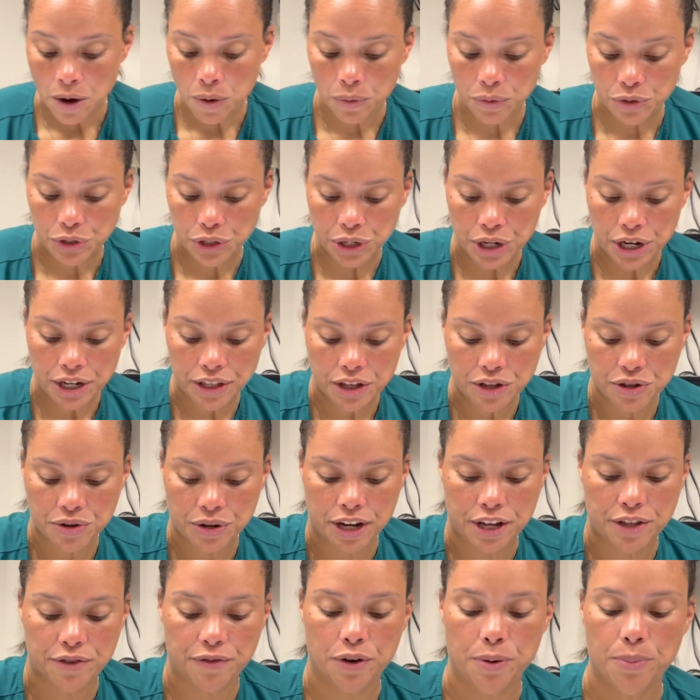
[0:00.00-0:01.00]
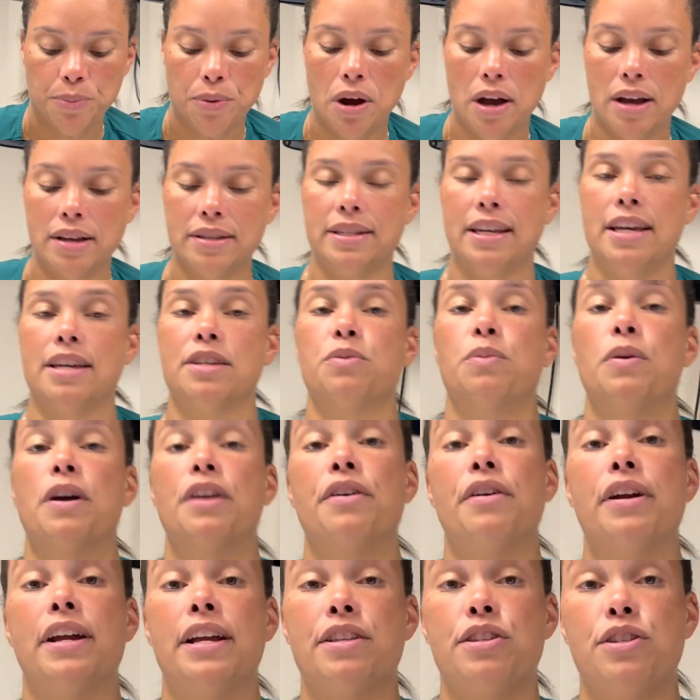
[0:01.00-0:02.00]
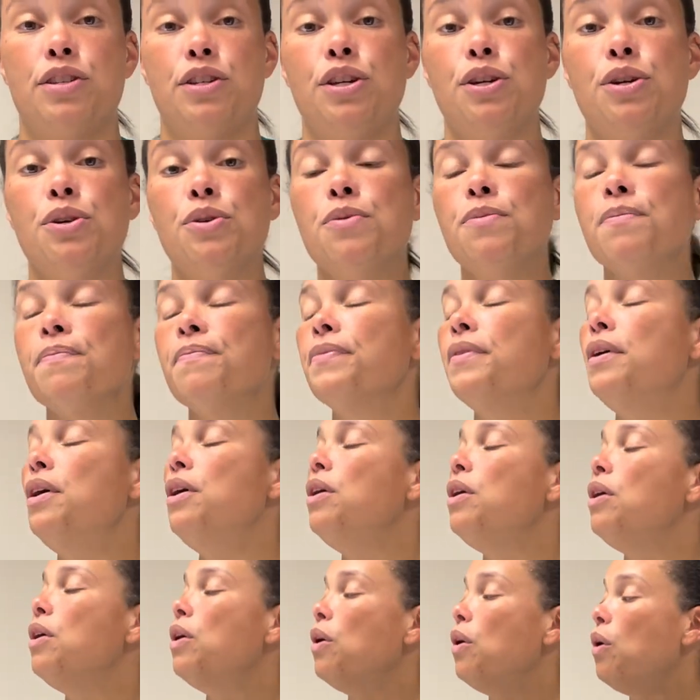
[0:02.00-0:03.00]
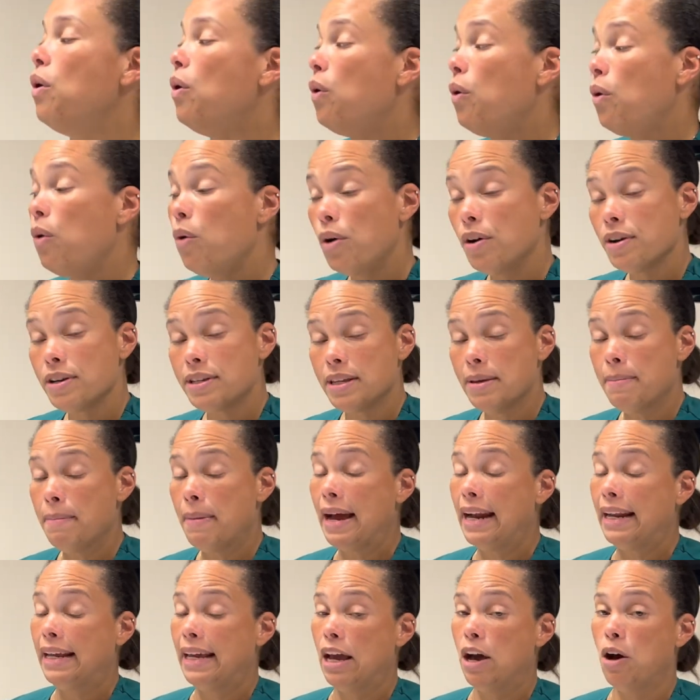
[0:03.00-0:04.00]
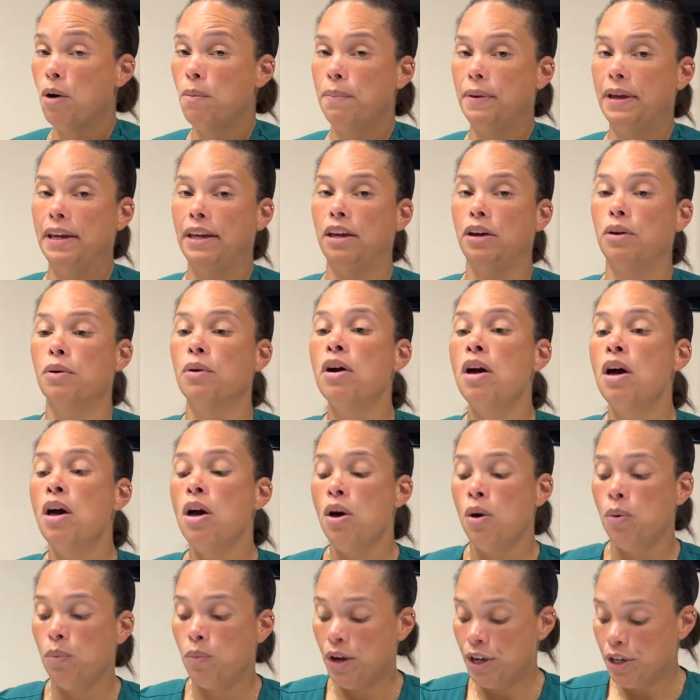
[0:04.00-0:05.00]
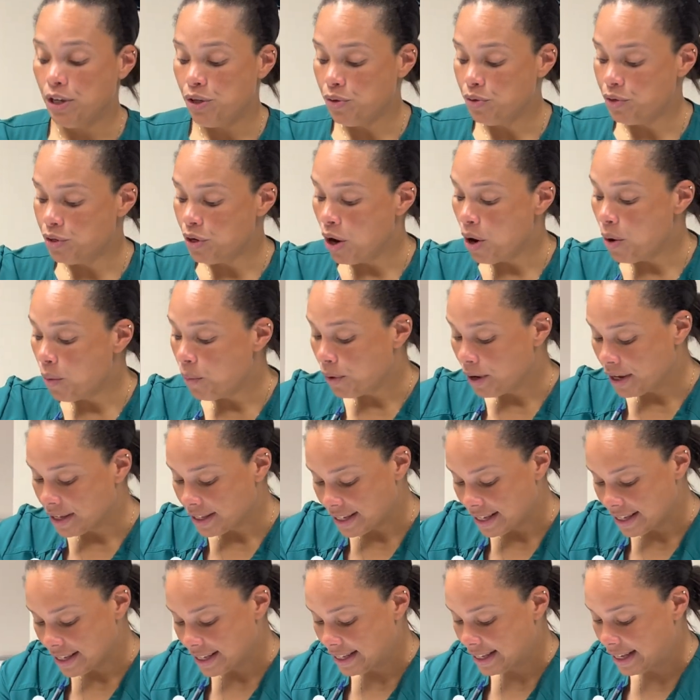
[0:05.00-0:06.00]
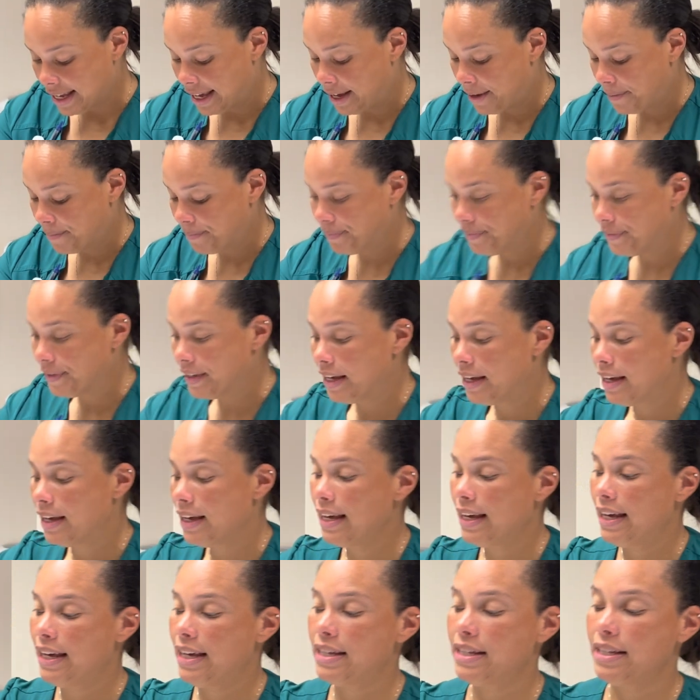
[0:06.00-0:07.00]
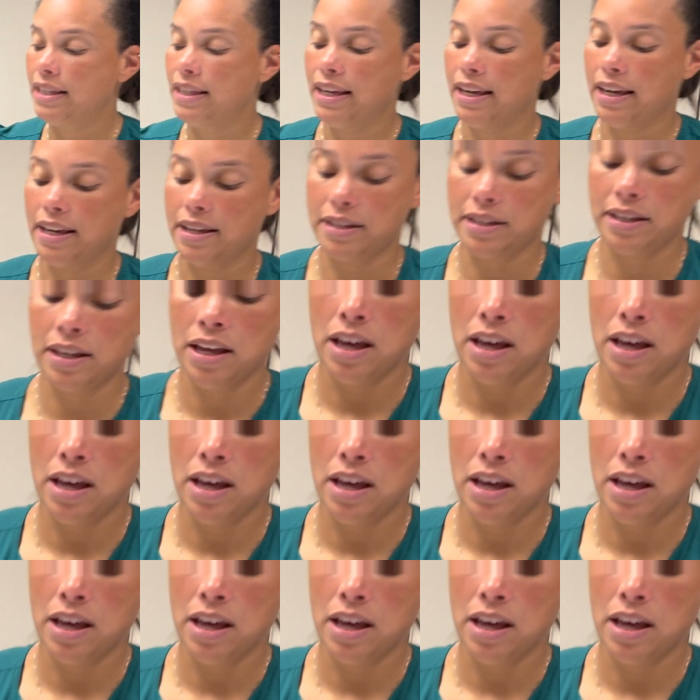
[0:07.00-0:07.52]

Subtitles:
During the transfer process, whether it's you or somebody helping you, what you don't want to see is this.